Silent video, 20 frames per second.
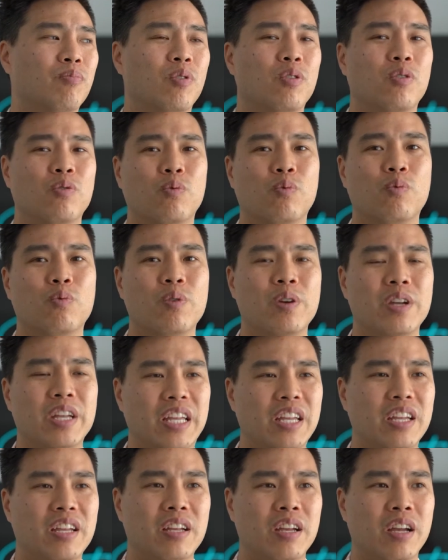
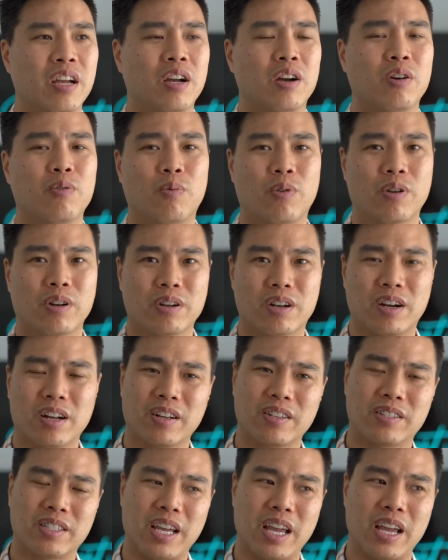We want to kind
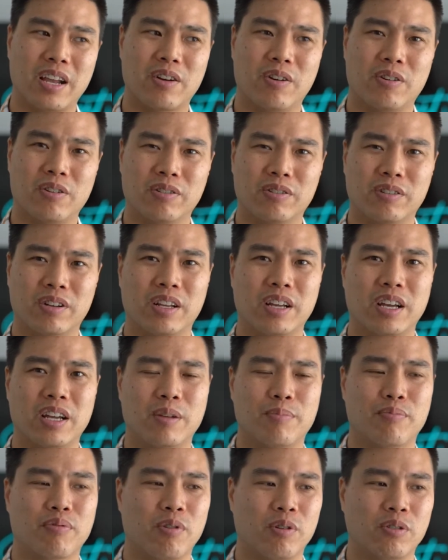of take on an
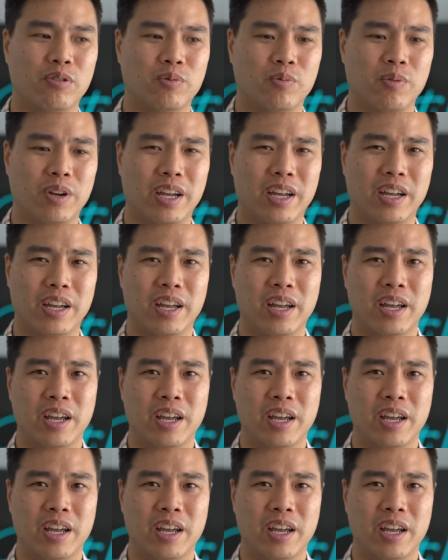approach where